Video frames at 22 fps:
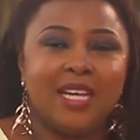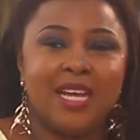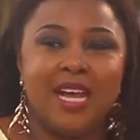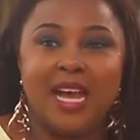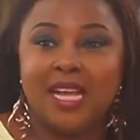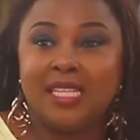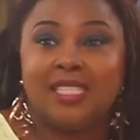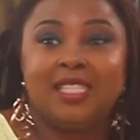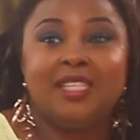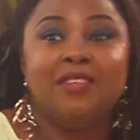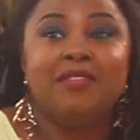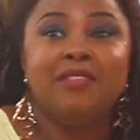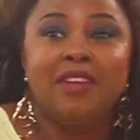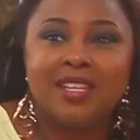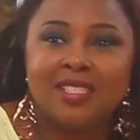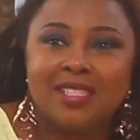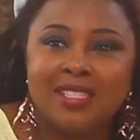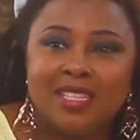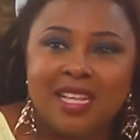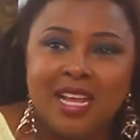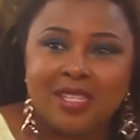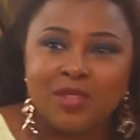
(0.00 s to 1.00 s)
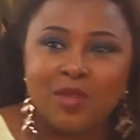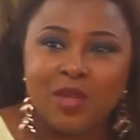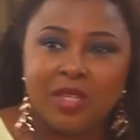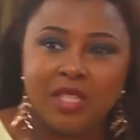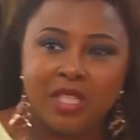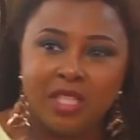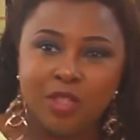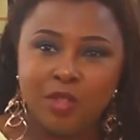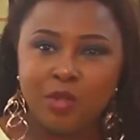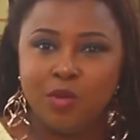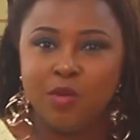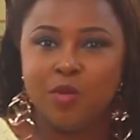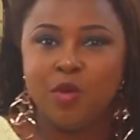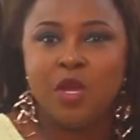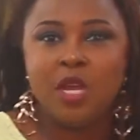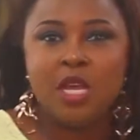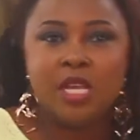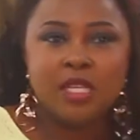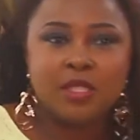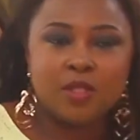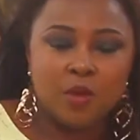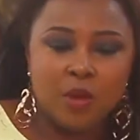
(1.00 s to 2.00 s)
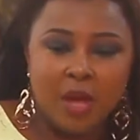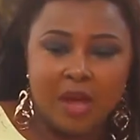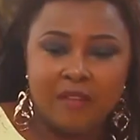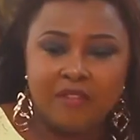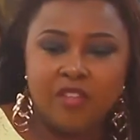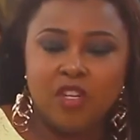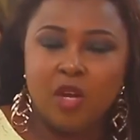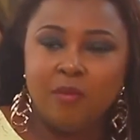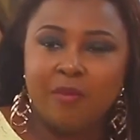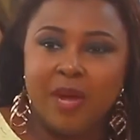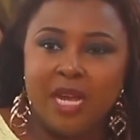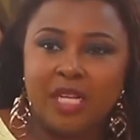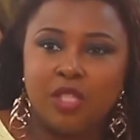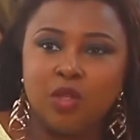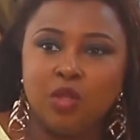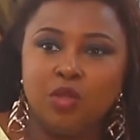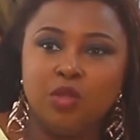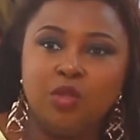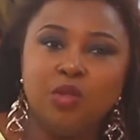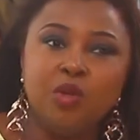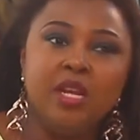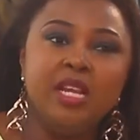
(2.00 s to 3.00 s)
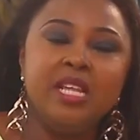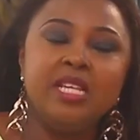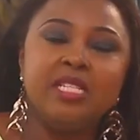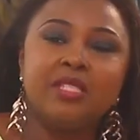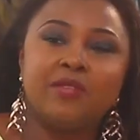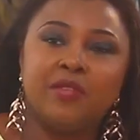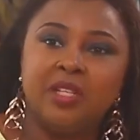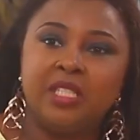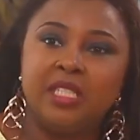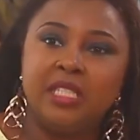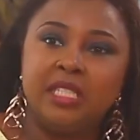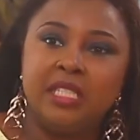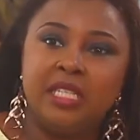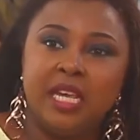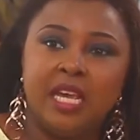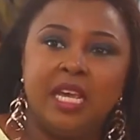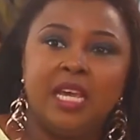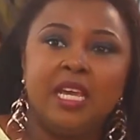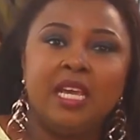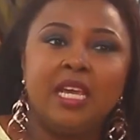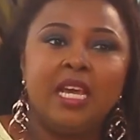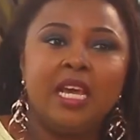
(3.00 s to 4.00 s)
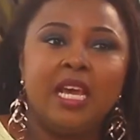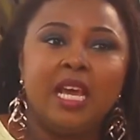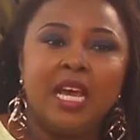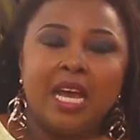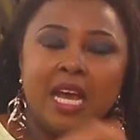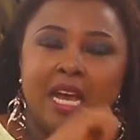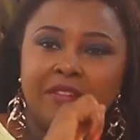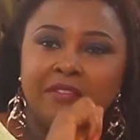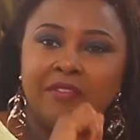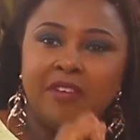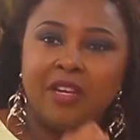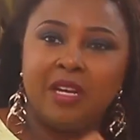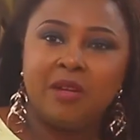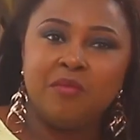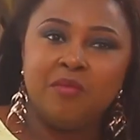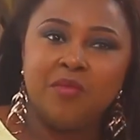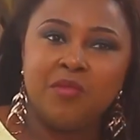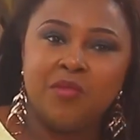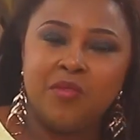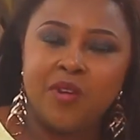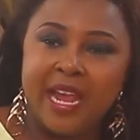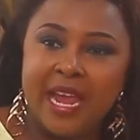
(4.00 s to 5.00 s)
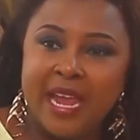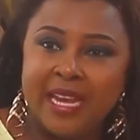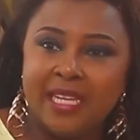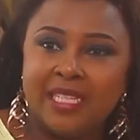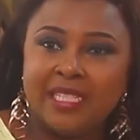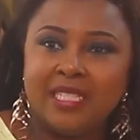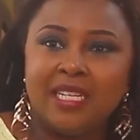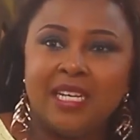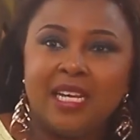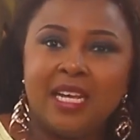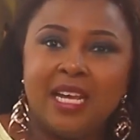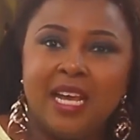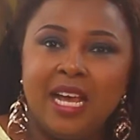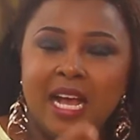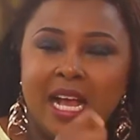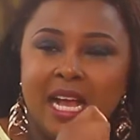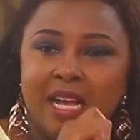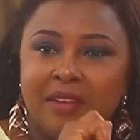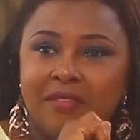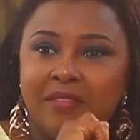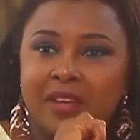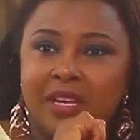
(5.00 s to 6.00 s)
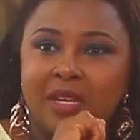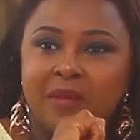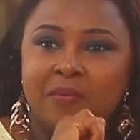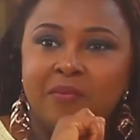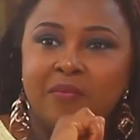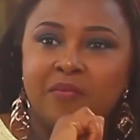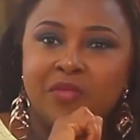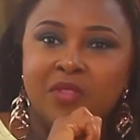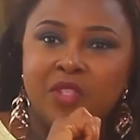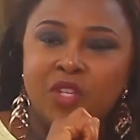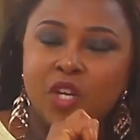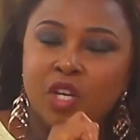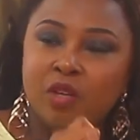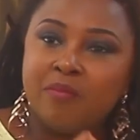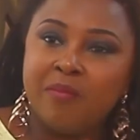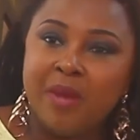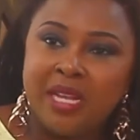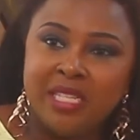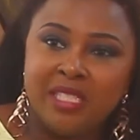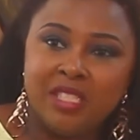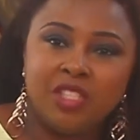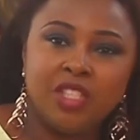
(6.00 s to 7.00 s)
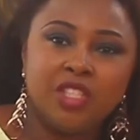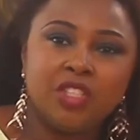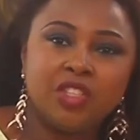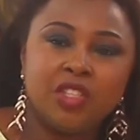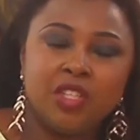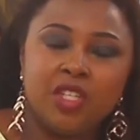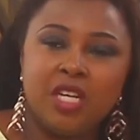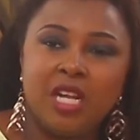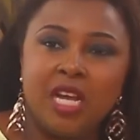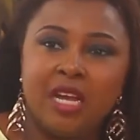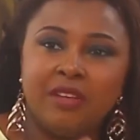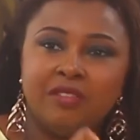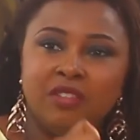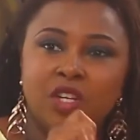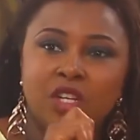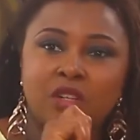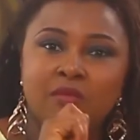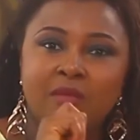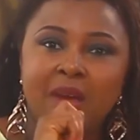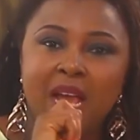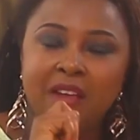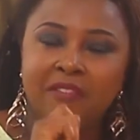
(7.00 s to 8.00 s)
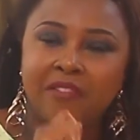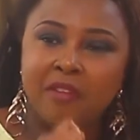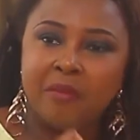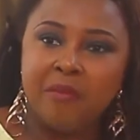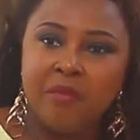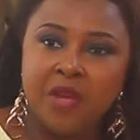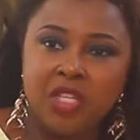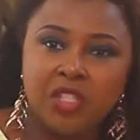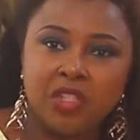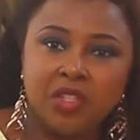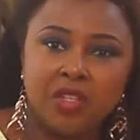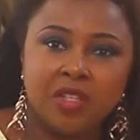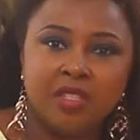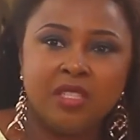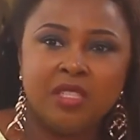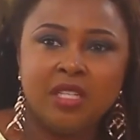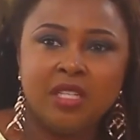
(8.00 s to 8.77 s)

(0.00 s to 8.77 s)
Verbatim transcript: achievers. That's what they do. So I've done my to-do list for the day. I've um, read. I've um, done meditation. I've done my affirmation